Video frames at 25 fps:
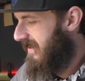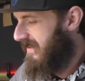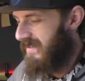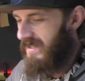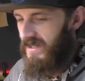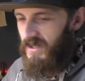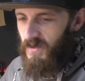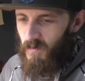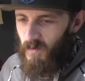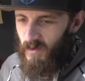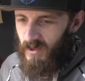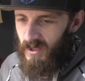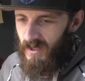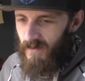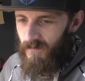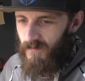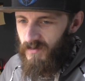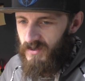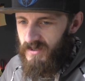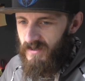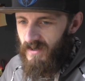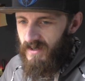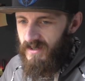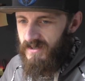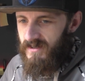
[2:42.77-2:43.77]
Then you woodcut for
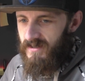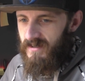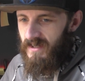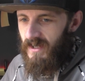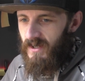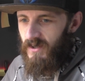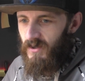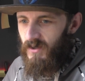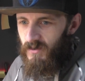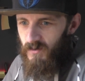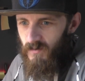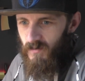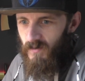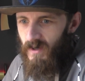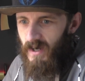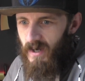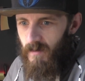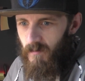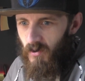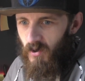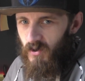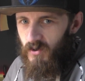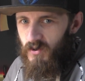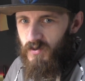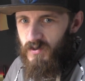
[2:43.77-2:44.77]
2 hours and you're like, ooh, I'm
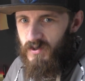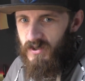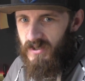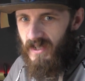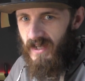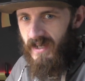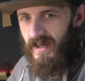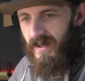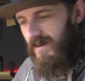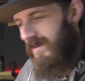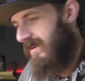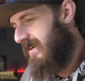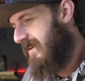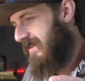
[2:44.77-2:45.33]
gonna go do Slayer.